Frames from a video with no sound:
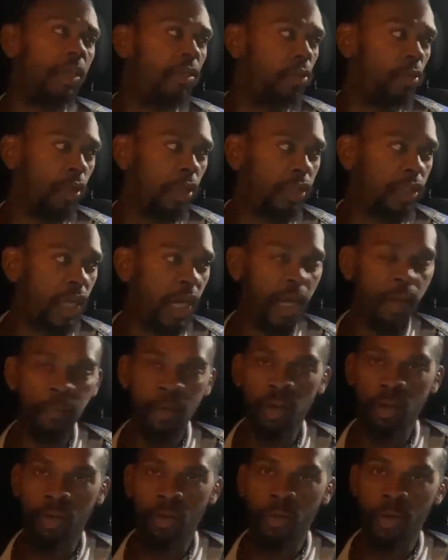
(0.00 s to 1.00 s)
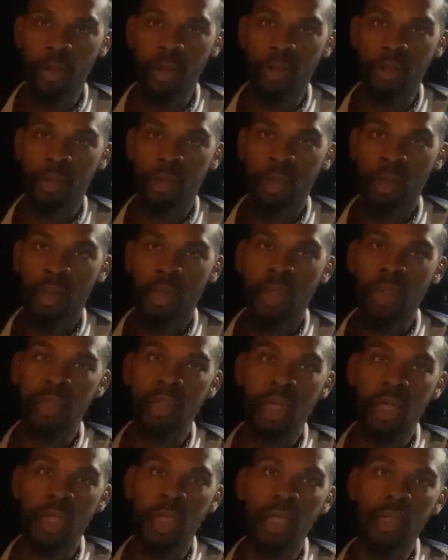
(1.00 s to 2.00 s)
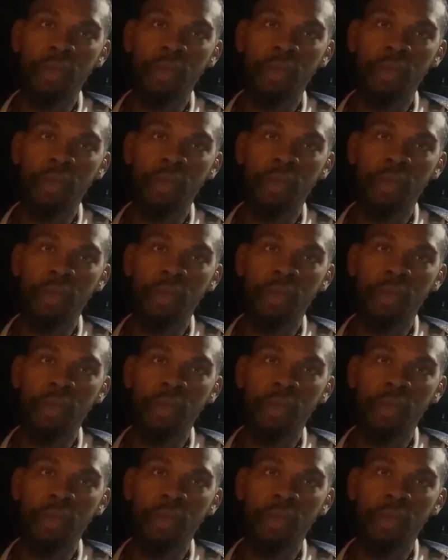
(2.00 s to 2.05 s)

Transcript: that during the time of the Greeks. He done